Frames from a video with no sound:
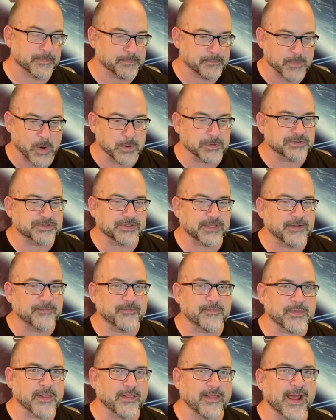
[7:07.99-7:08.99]
mostly
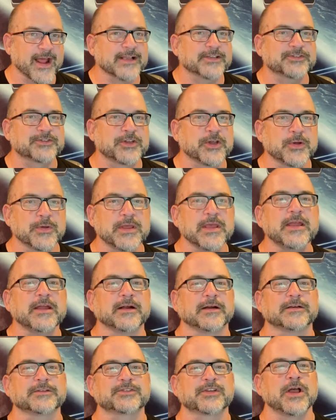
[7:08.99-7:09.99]
from the last 2
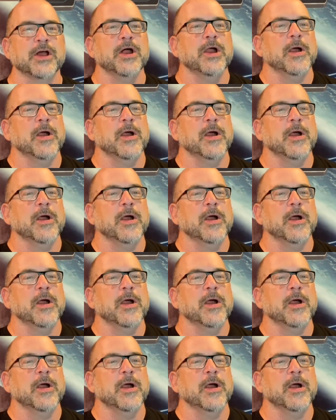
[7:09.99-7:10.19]
years,